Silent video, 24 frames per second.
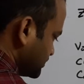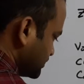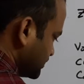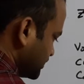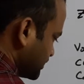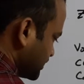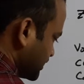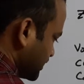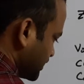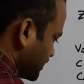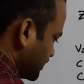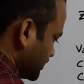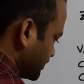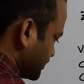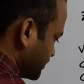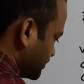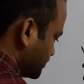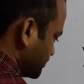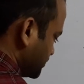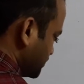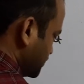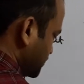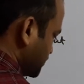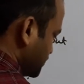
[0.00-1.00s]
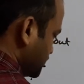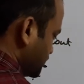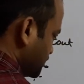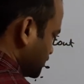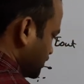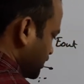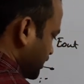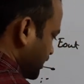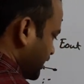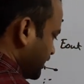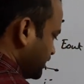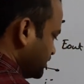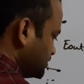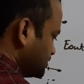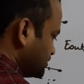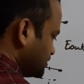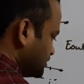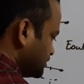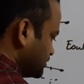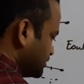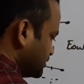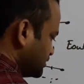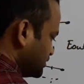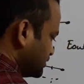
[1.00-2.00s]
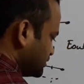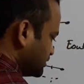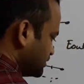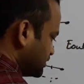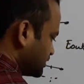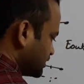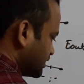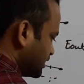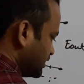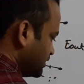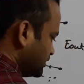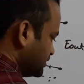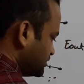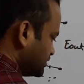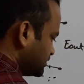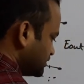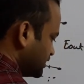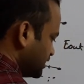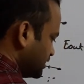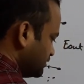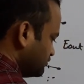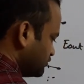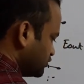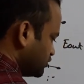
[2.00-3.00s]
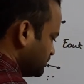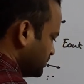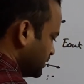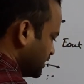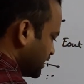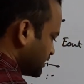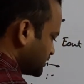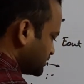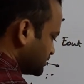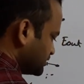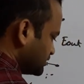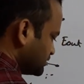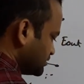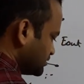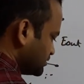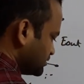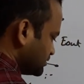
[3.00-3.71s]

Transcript: the current, hence the current signal would be like this.